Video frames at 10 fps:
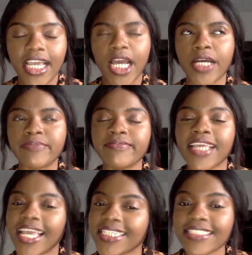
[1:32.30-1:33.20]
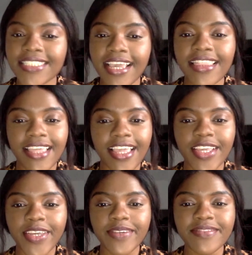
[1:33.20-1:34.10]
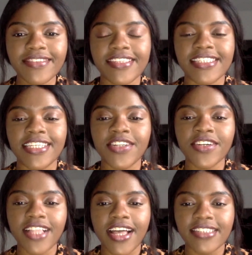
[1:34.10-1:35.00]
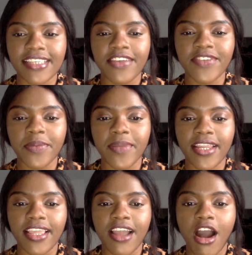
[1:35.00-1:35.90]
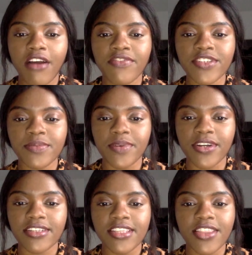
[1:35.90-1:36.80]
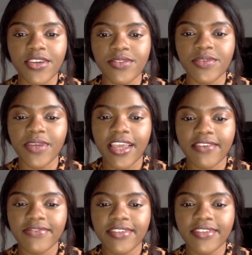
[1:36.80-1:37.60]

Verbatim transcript: Oh, and to say thank you, the Senior Class Gift Committee offers perks to those who give.